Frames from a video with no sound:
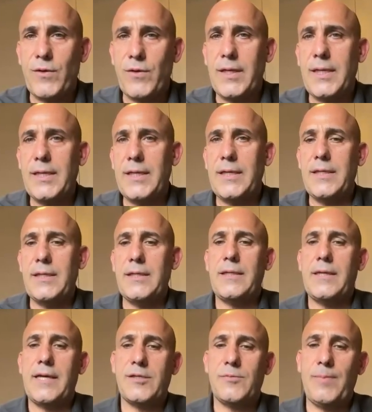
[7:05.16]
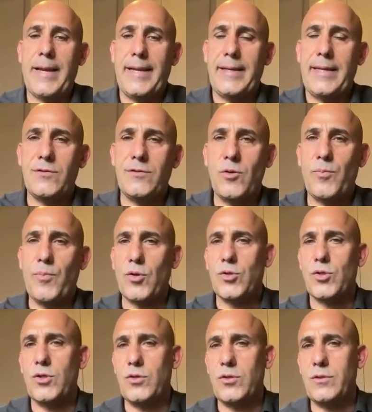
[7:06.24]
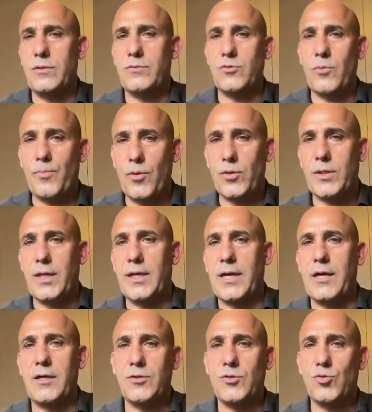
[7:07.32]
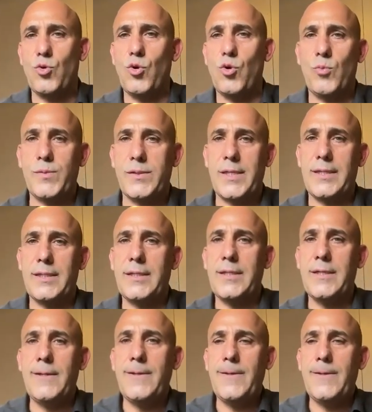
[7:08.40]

really expanding, supporting our troops and